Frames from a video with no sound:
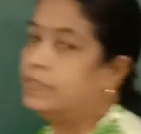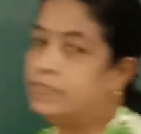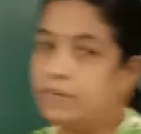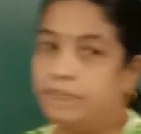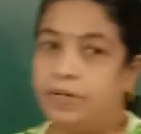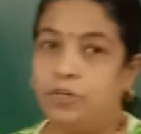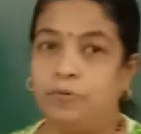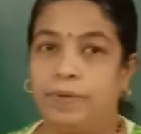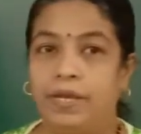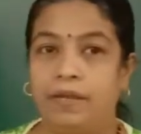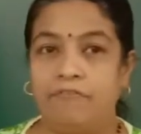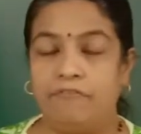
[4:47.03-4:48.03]
given to
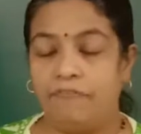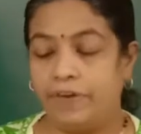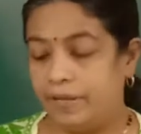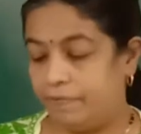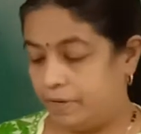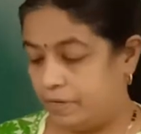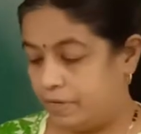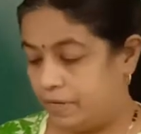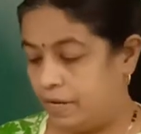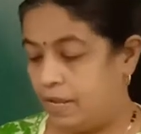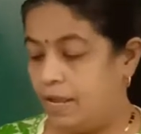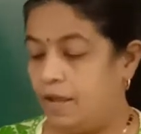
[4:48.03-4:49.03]
be
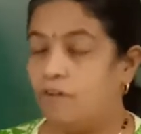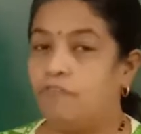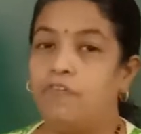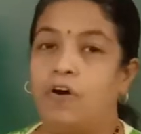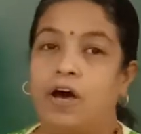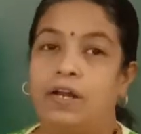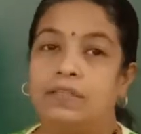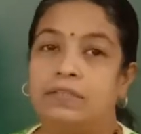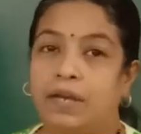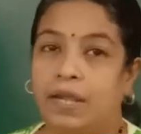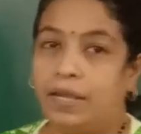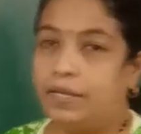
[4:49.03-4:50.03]
500 for
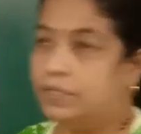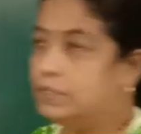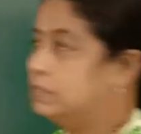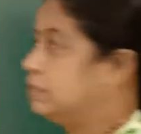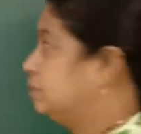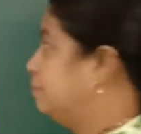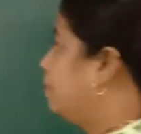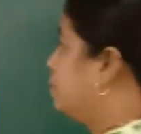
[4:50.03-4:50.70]
3 years. Means